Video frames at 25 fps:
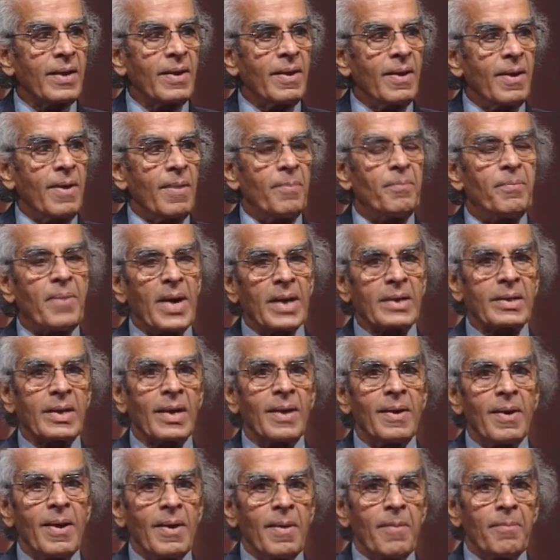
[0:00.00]
but
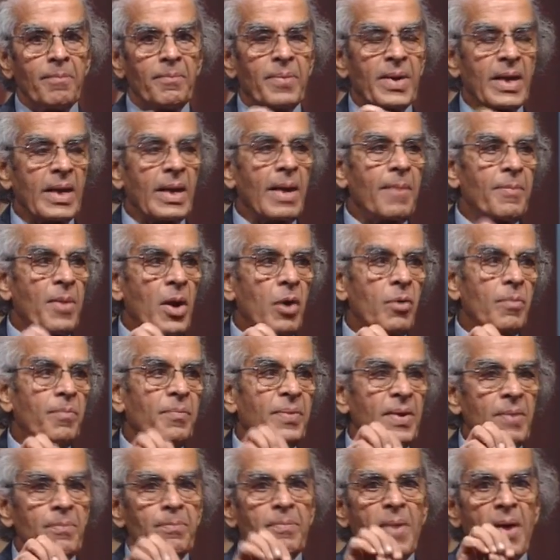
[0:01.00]
bring about
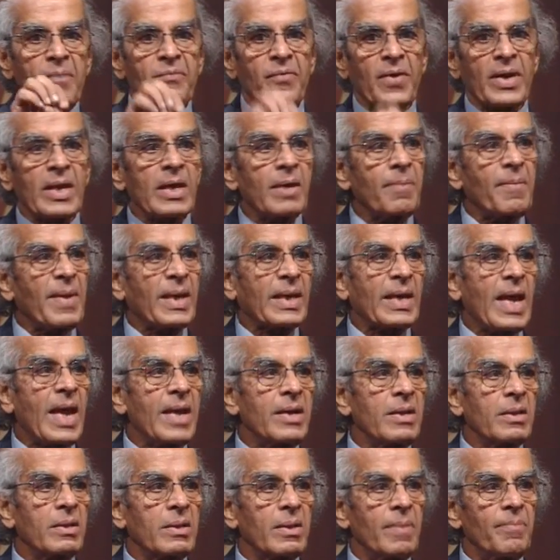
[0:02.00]
buffering
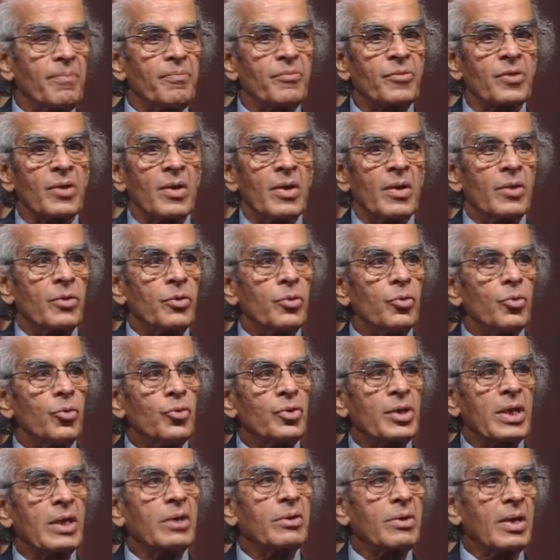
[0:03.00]
mechanisms
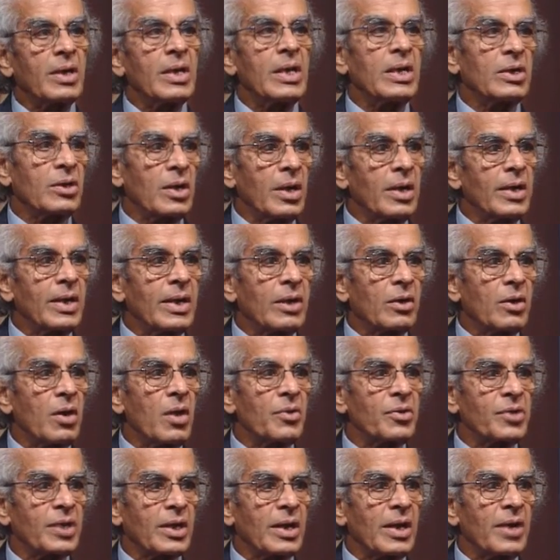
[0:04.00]
using traditional
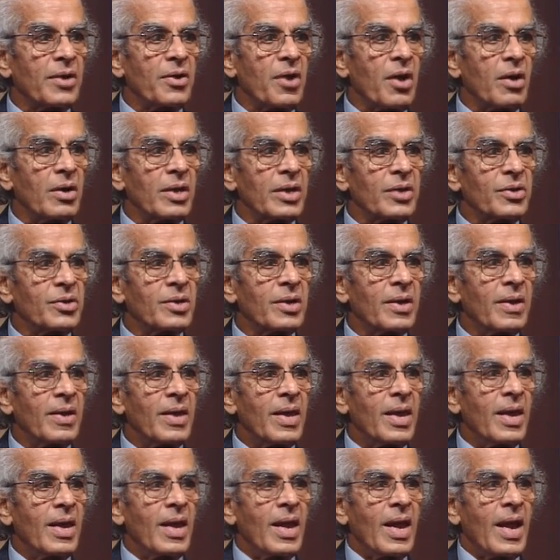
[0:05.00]
ecological knowledge,
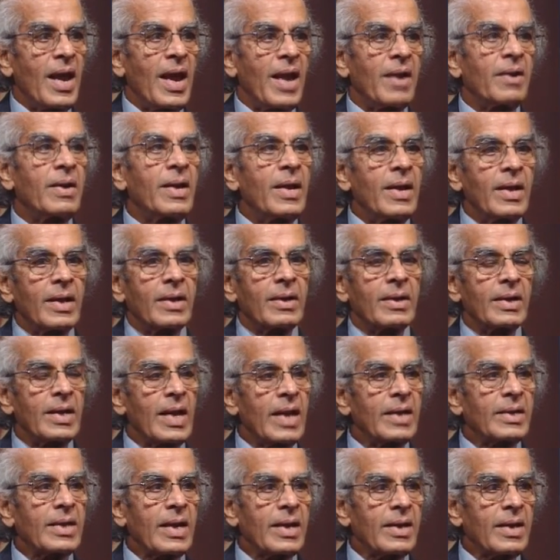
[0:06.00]
and
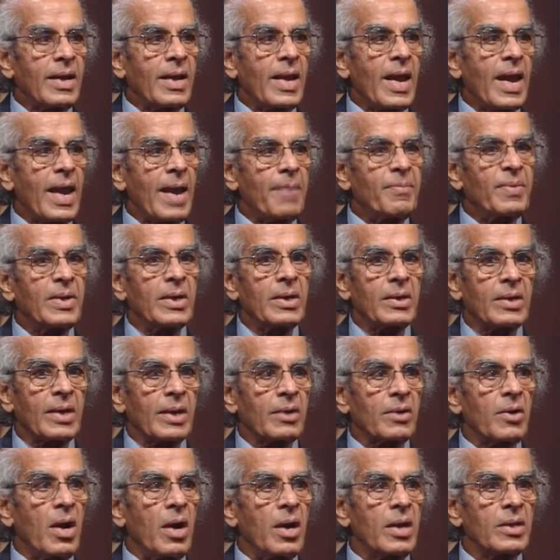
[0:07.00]
created a hybrid
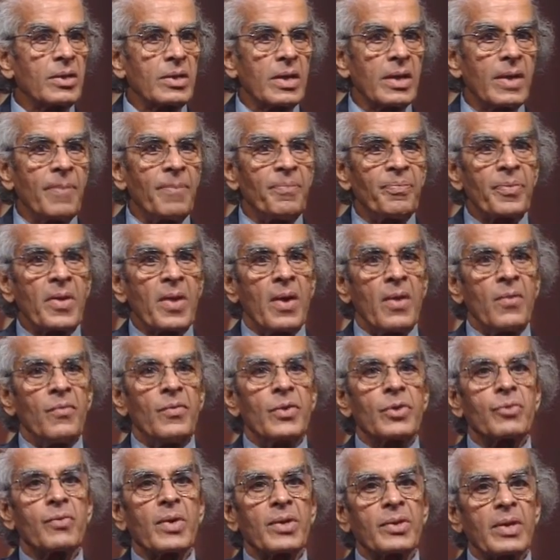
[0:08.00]
technology
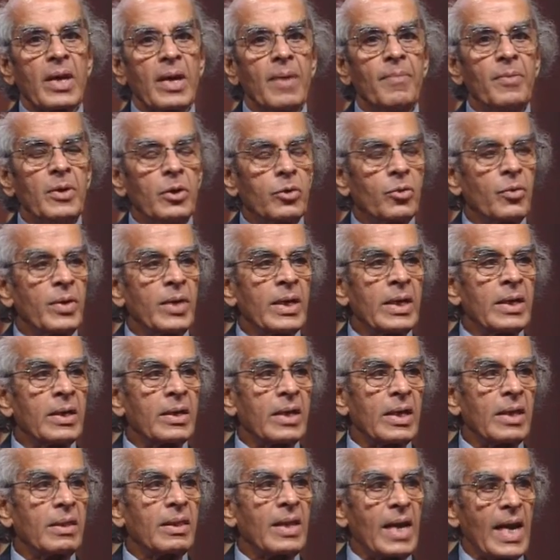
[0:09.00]
which was able to
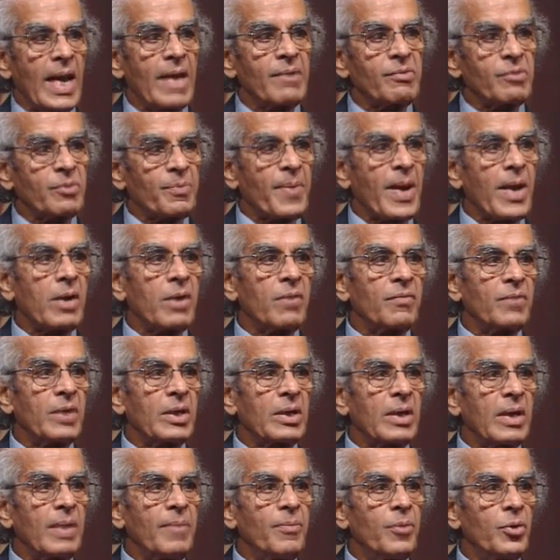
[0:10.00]
increase the lifespan of the
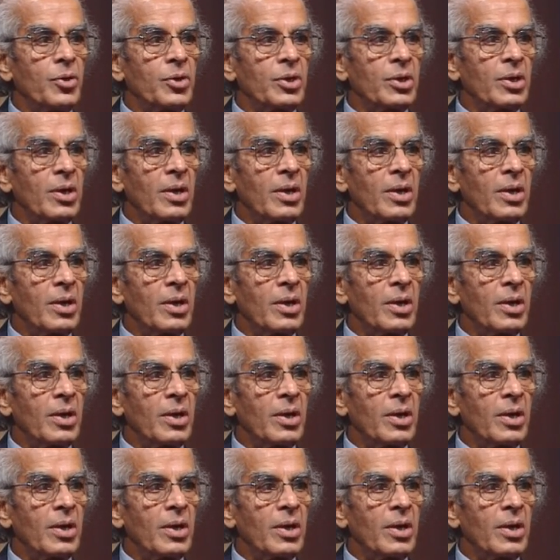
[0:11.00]
tea bush,